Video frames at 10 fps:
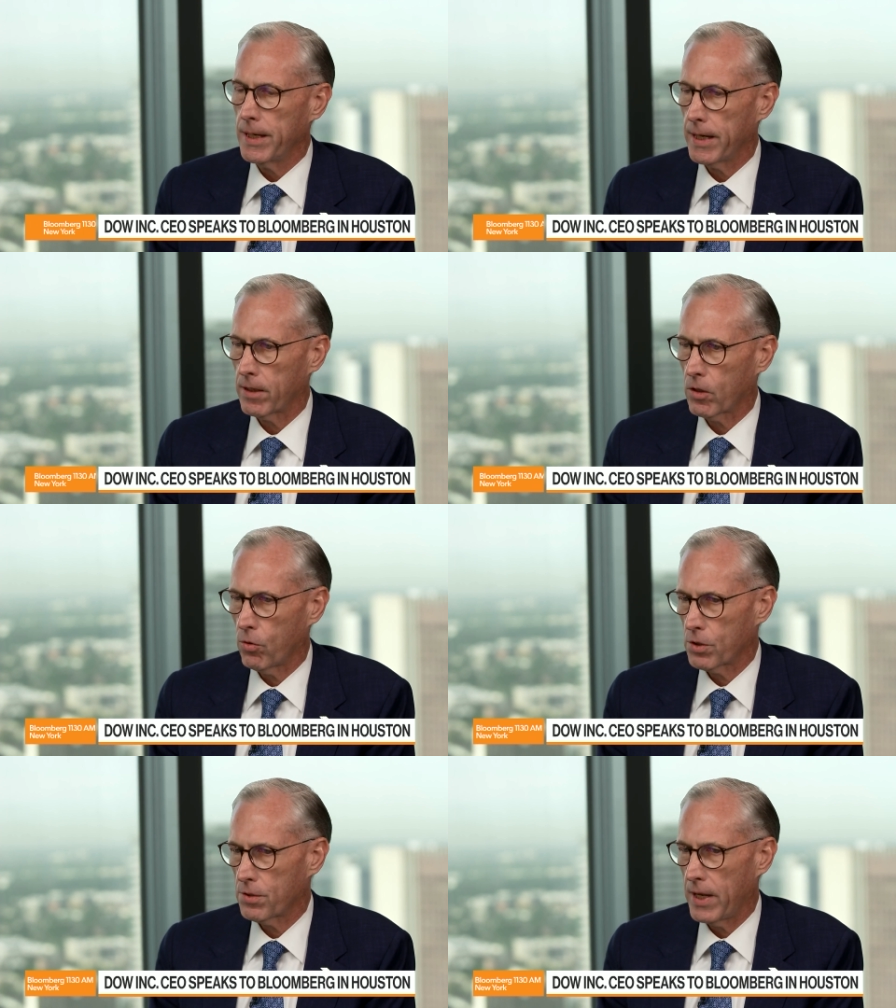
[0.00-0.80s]
And of
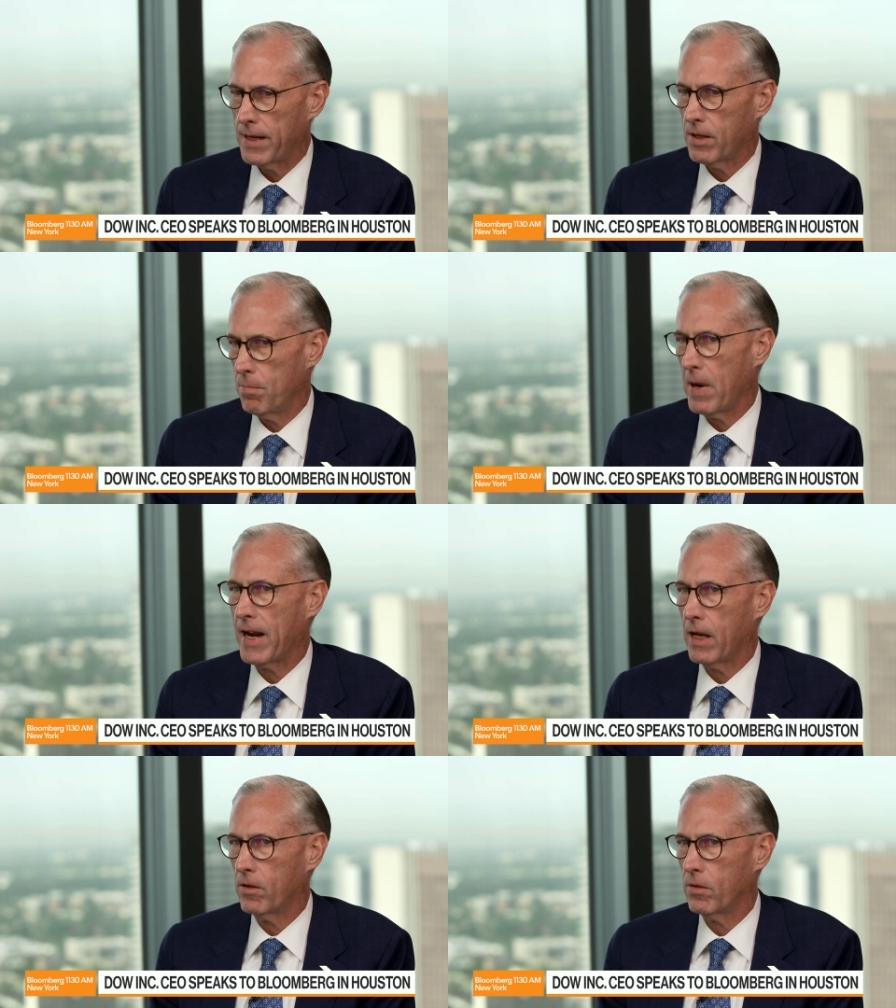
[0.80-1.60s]
course, that
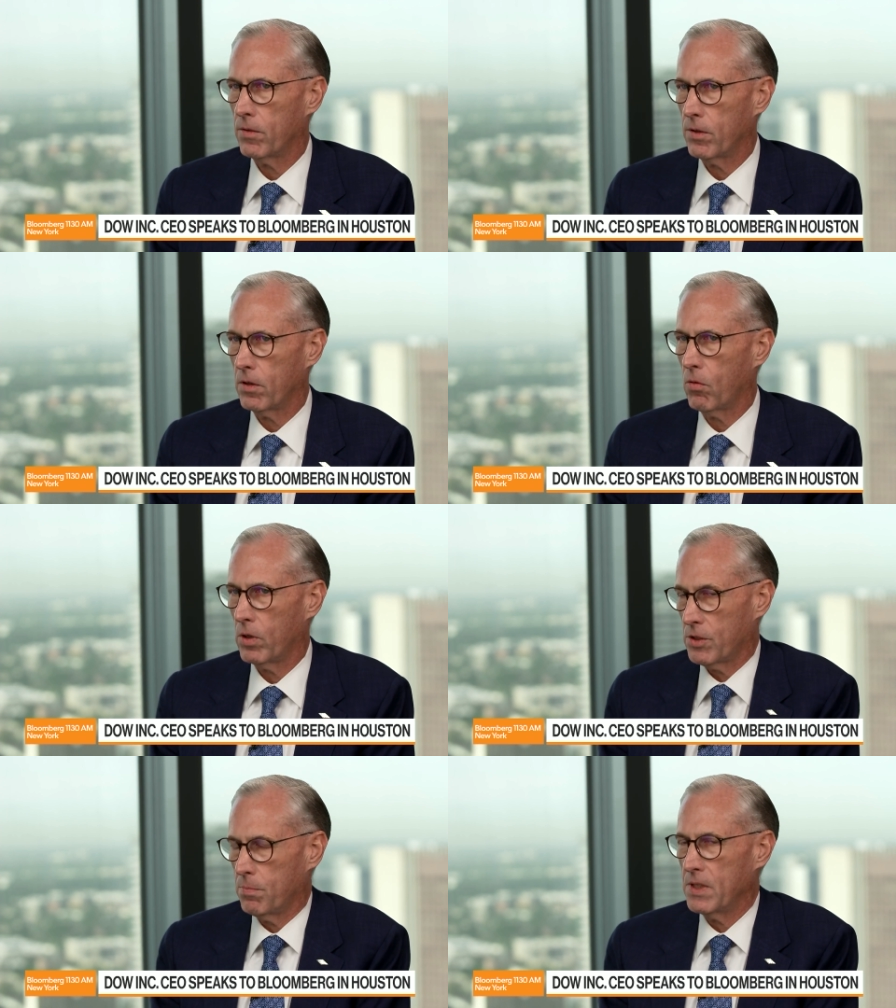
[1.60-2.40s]
demand, you know,
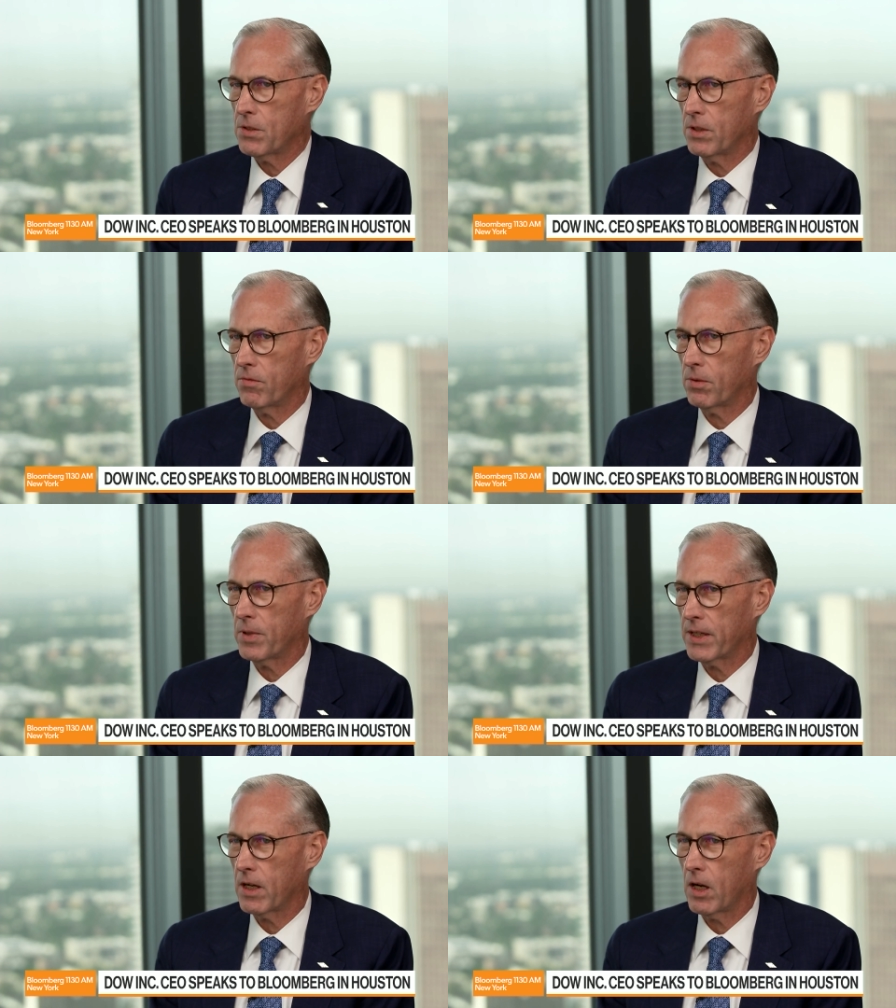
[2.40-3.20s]
what's missing from
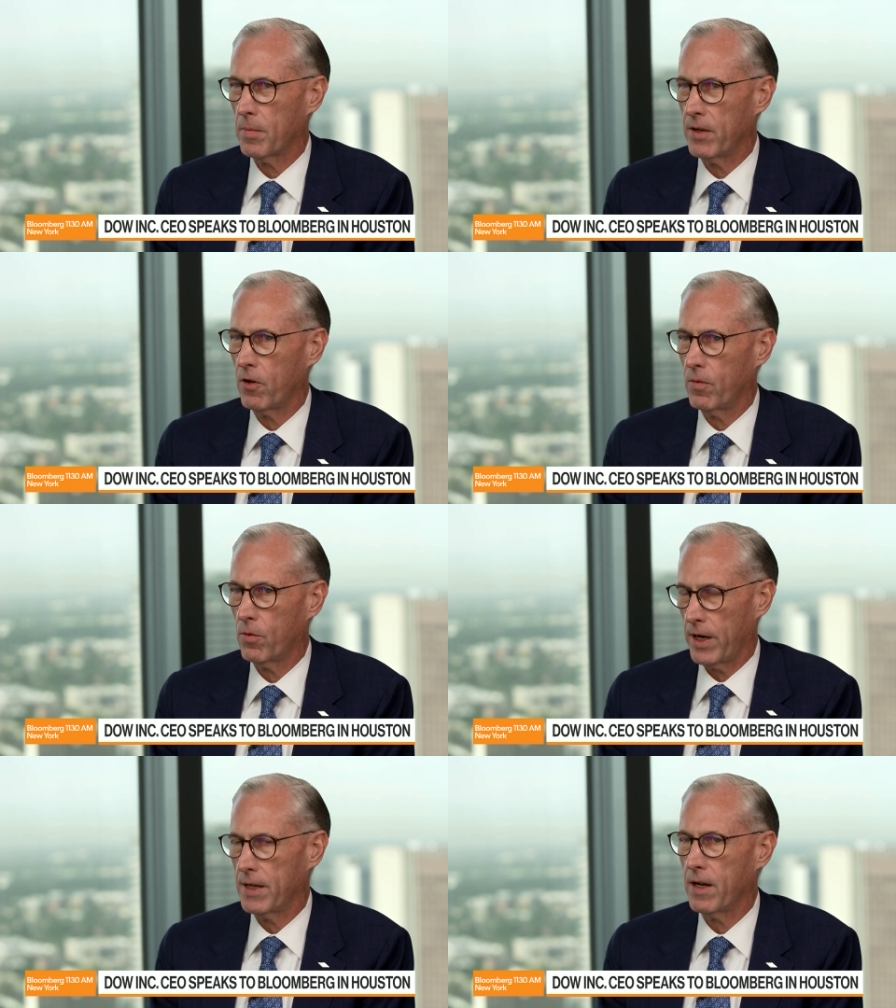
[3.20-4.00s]
the economy r-
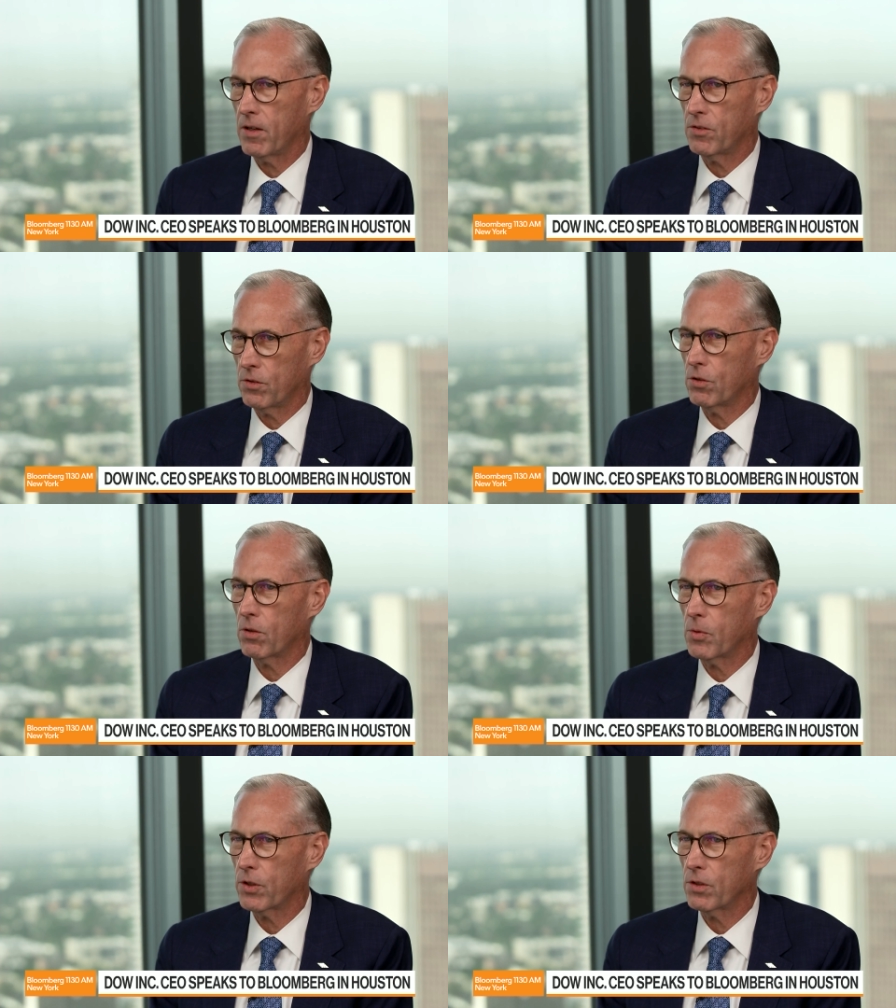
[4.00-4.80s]
right now is the
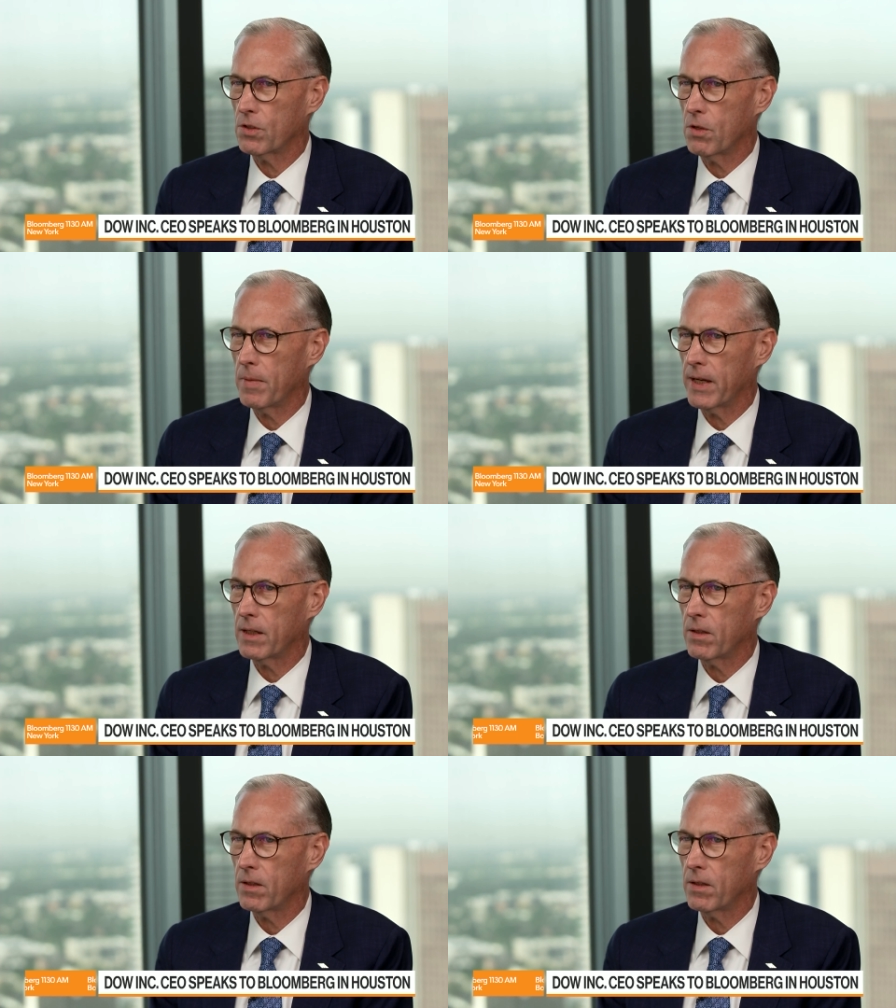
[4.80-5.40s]
durable goods demand,